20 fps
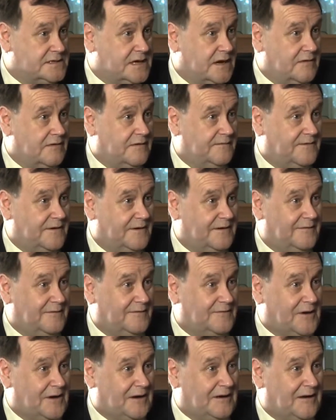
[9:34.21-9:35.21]
So if
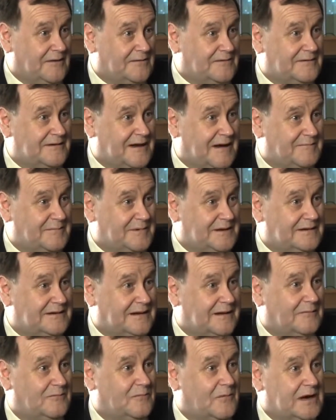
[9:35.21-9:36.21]
we've got a local government
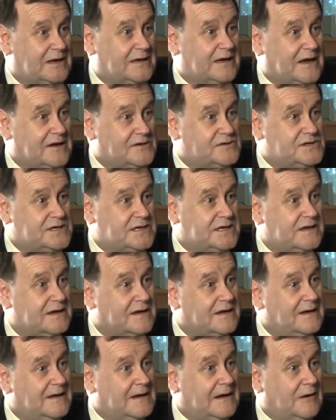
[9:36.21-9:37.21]
in one country
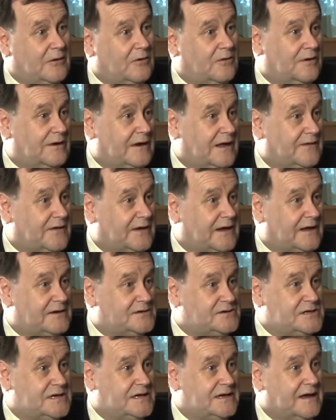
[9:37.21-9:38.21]
or another
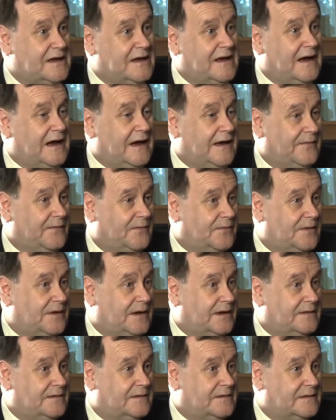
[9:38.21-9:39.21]
country and
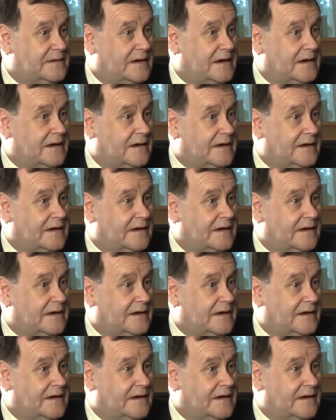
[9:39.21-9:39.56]
an